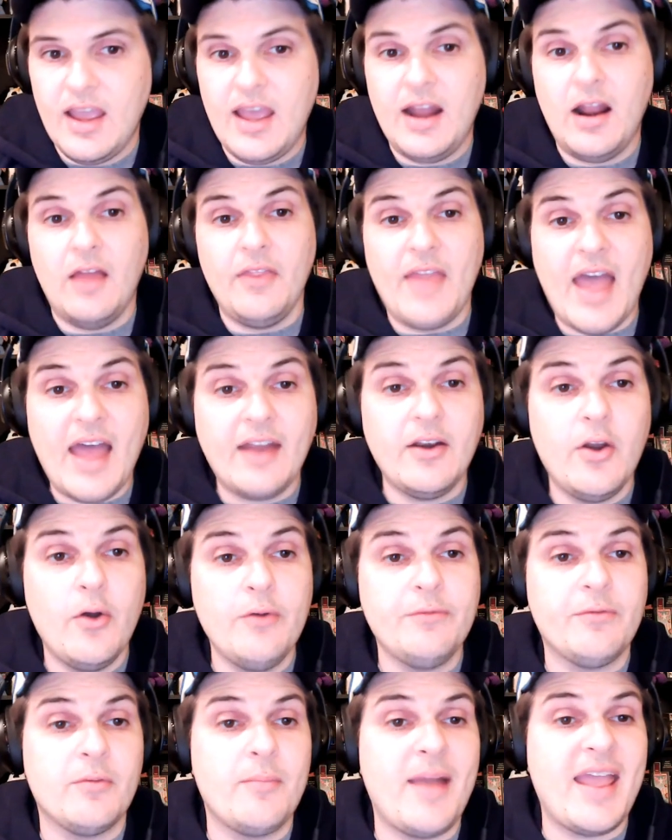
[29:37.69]
And on that
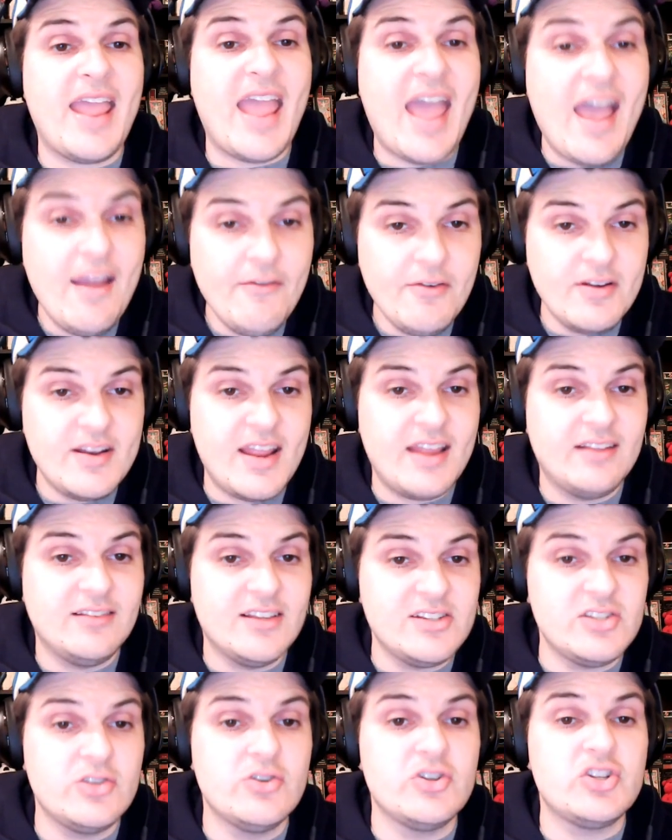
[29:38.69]
note, for my everyday
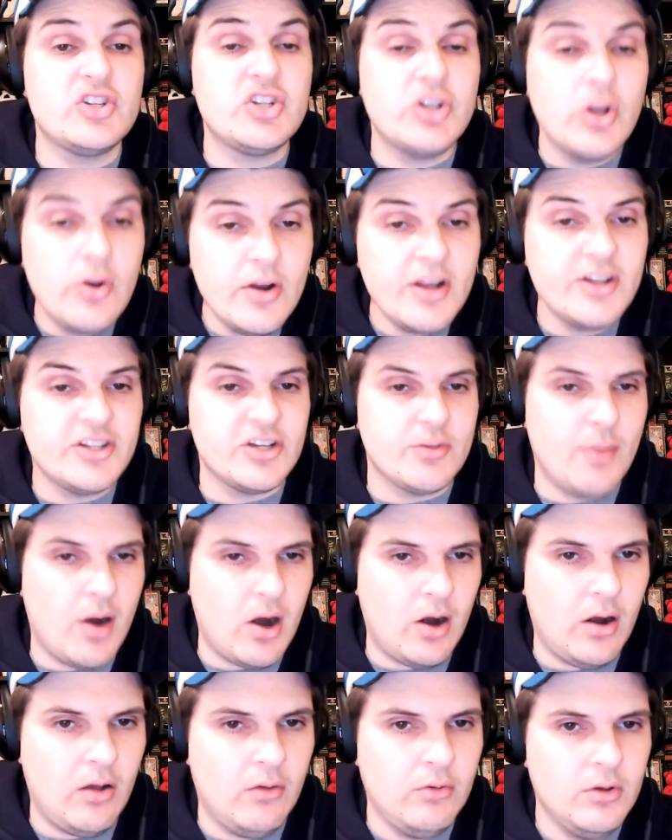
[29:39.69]
listeners, tune in
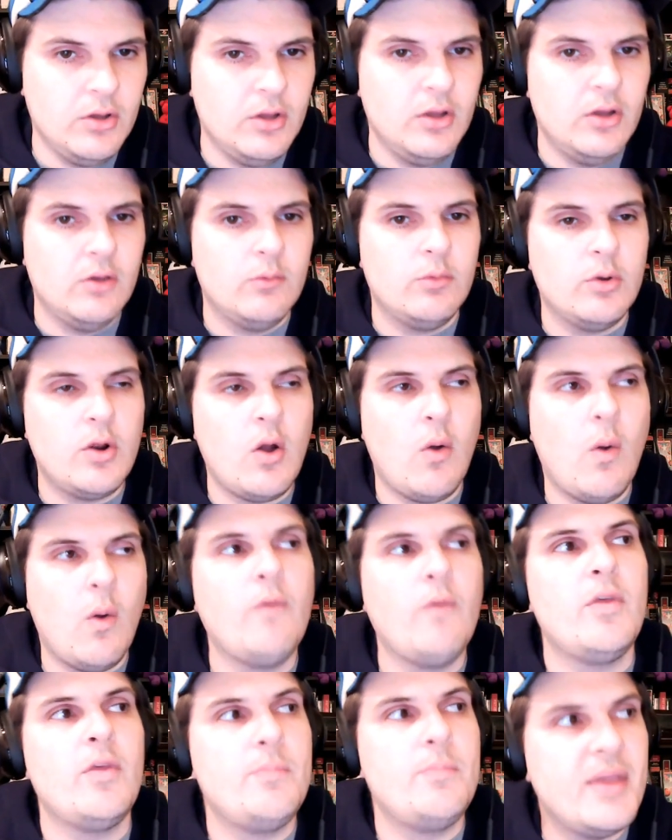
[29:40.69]
tomorrow. We'll go
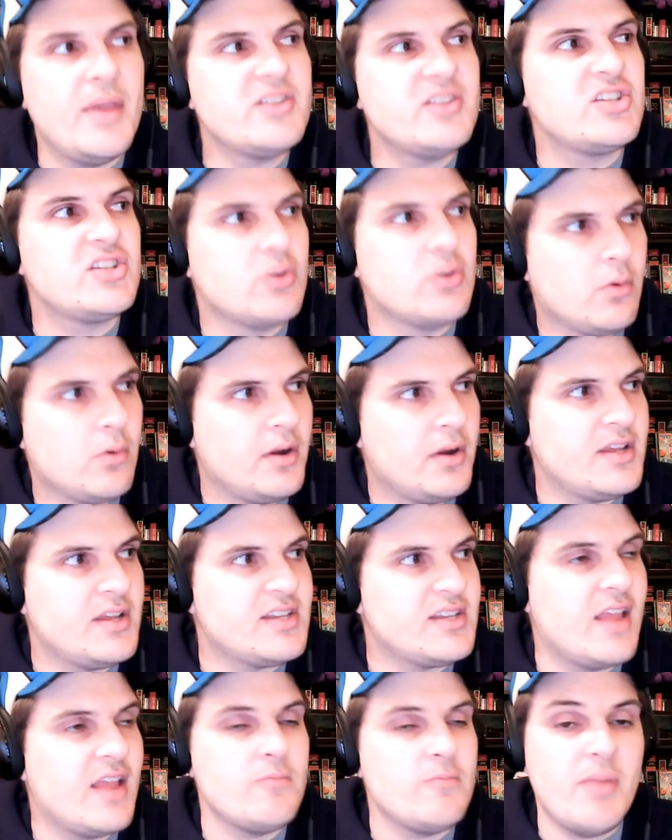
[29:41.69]
over the big
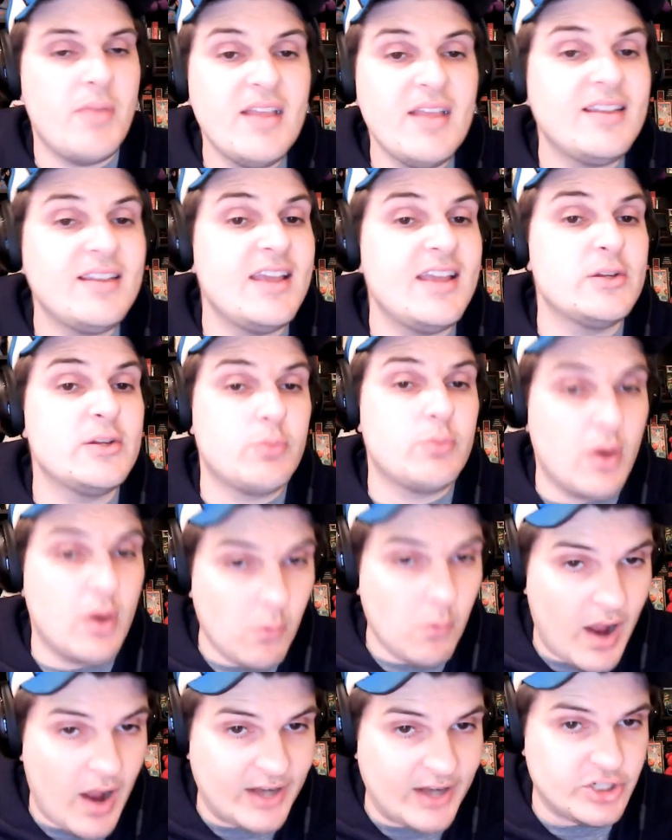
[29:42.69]
stories and big things we're
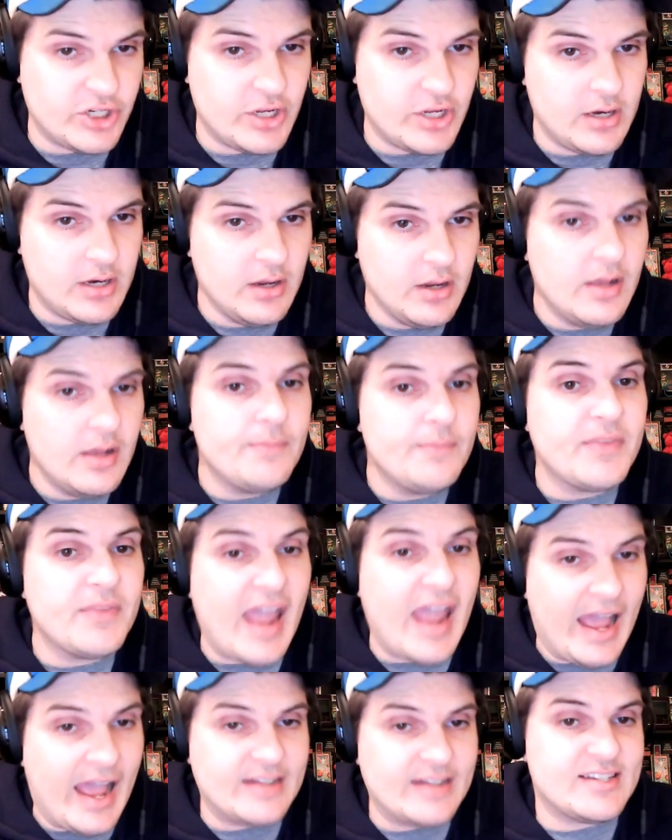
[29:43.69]
watching
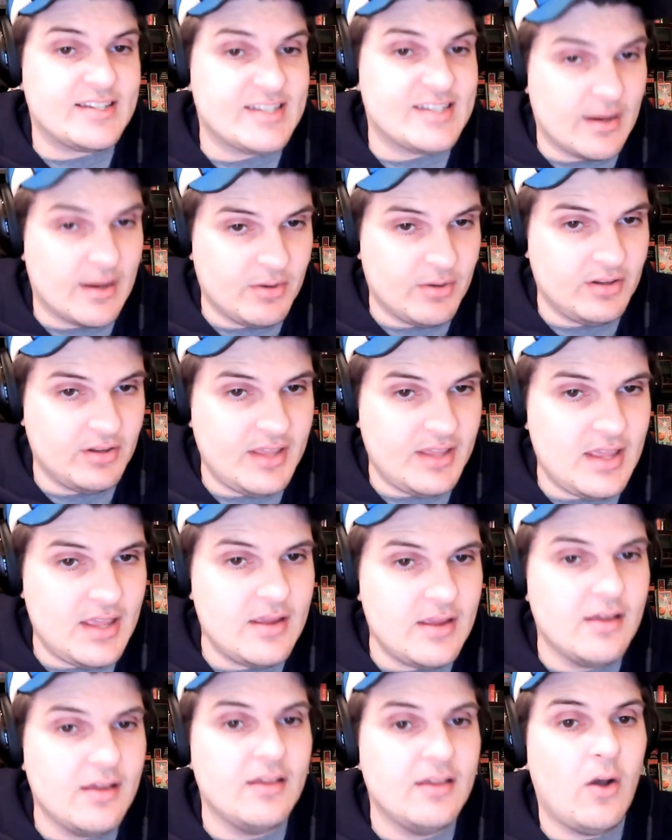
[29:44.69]
at Summer
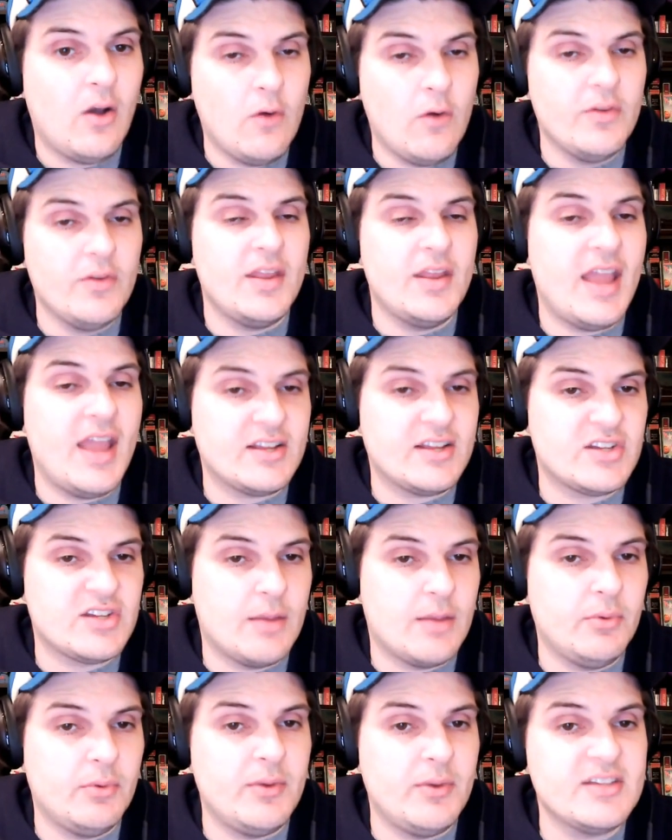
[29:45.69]
League over the next
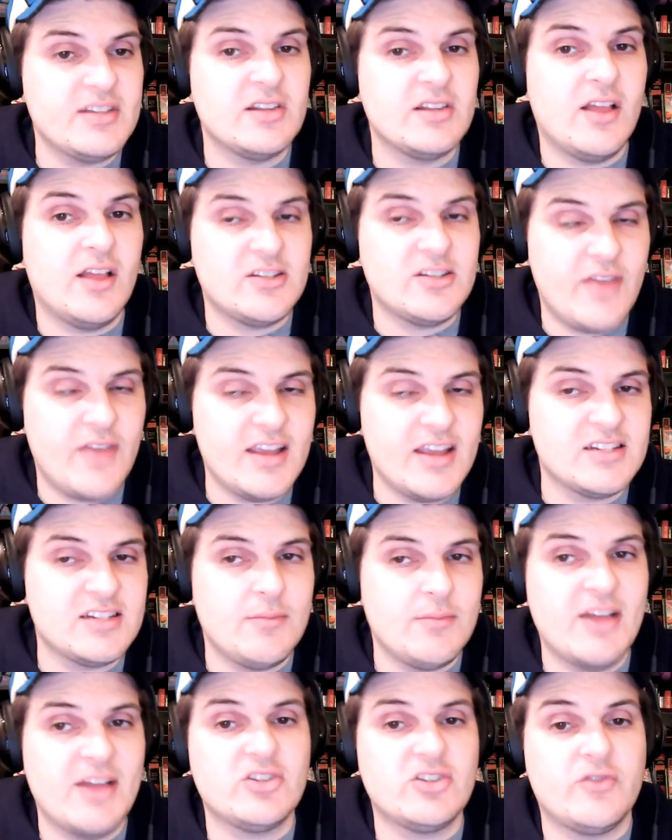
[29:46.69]
couple weeks in Las Vegas. The
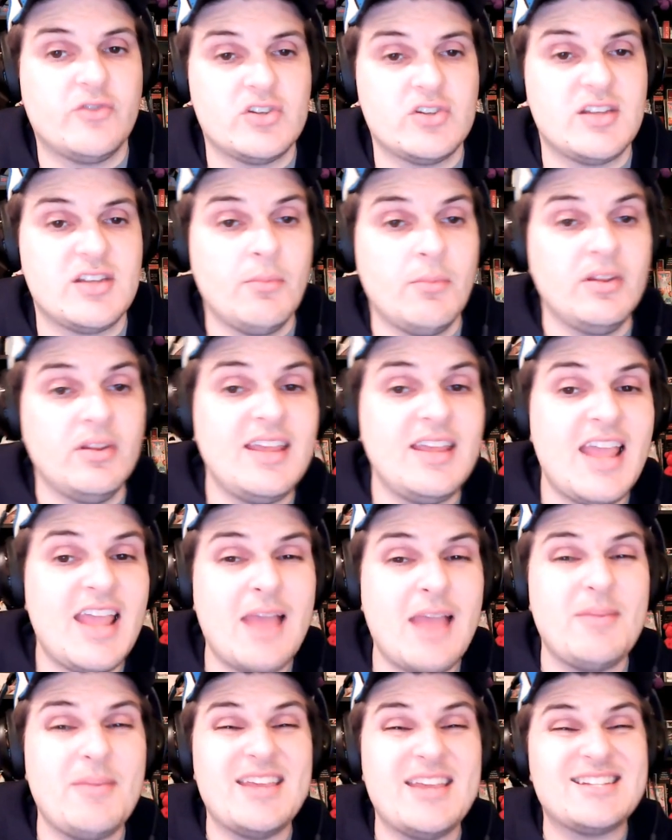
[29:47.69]
Magic's first Summer League
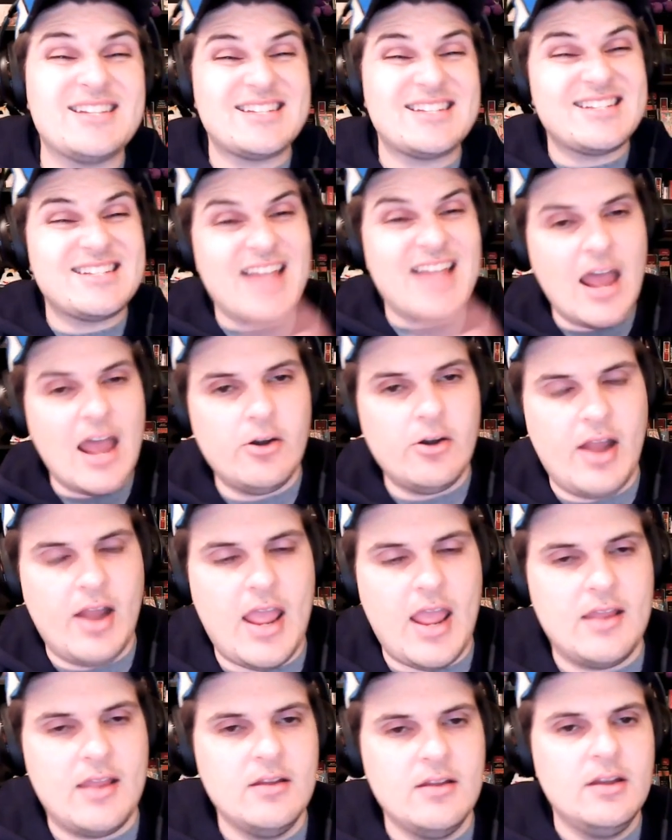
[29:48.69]
game is
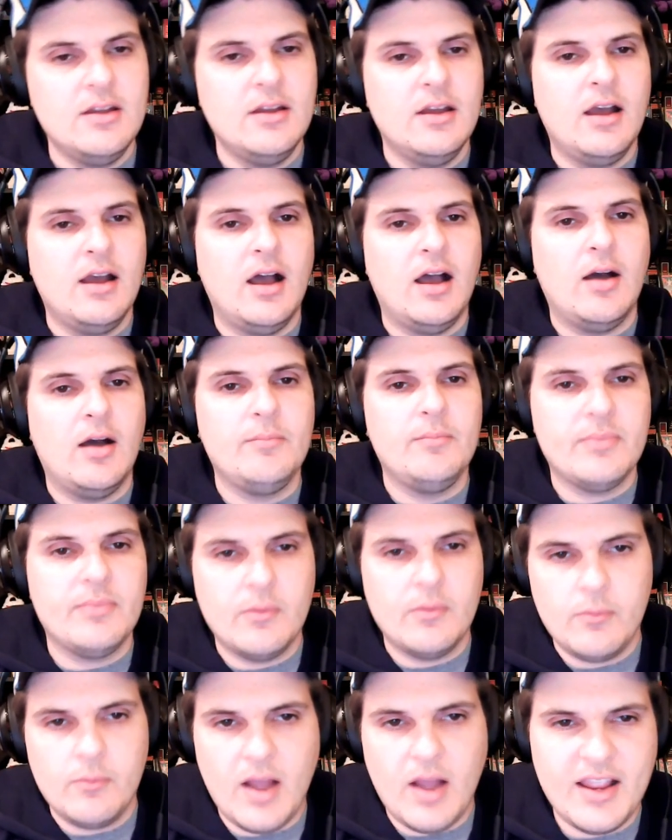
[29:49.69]
Saturday
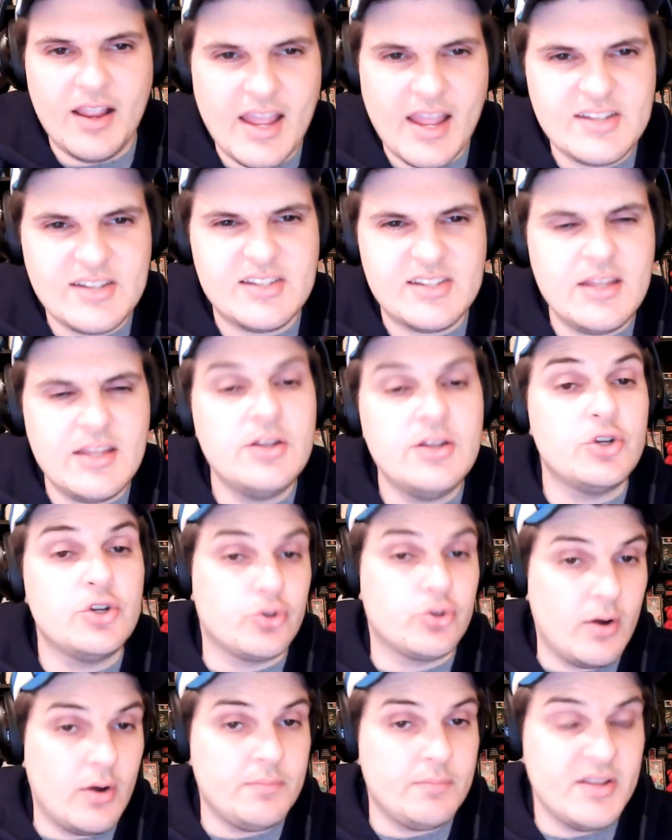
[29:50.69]
um, against the
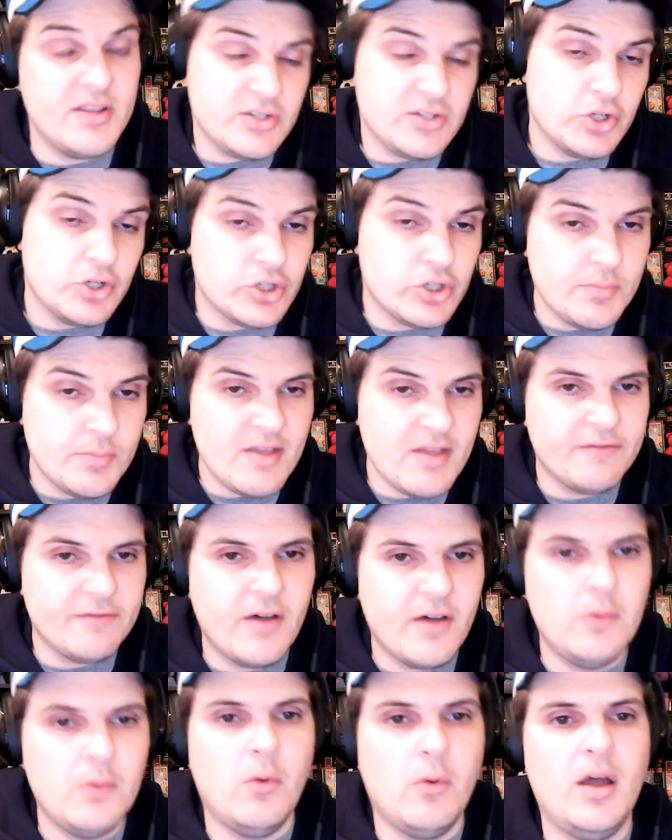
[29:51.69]
Detroit Pistons. Should be a
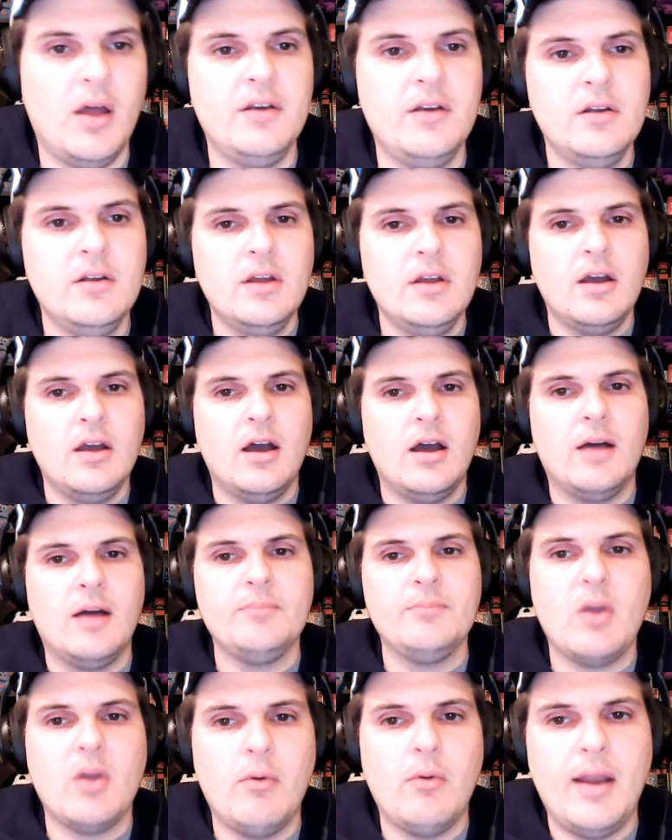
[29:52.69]
fun one
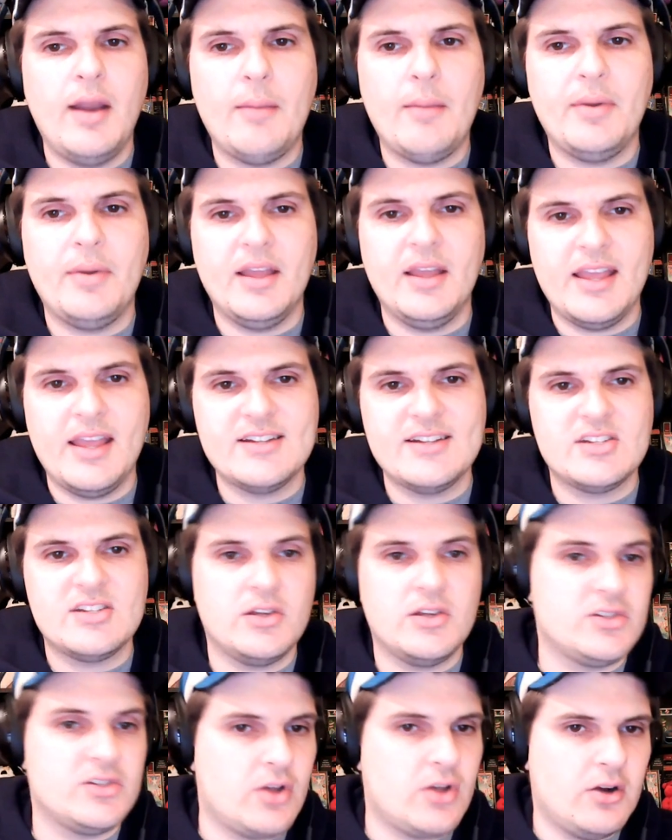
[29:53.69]
um, going up against
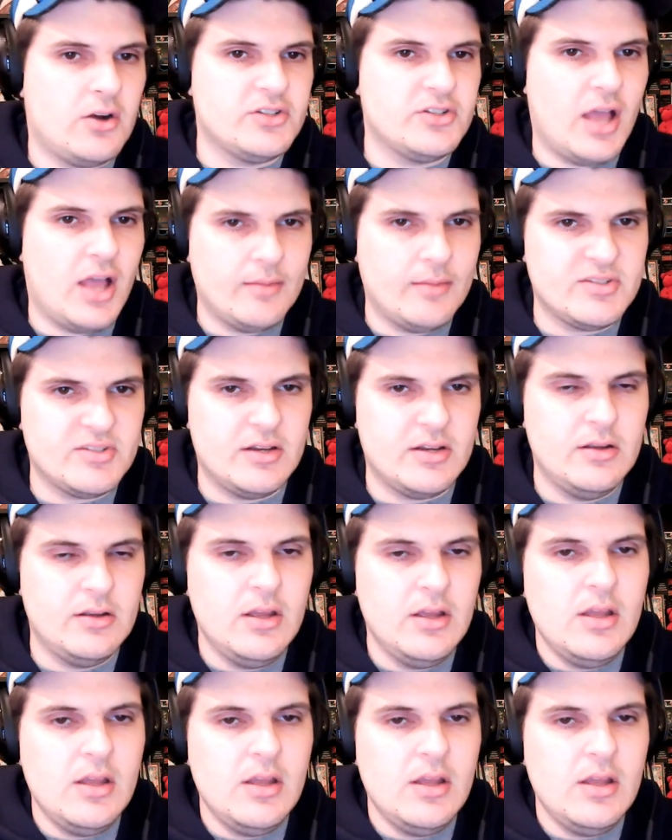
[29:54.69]
Ausar Thompson.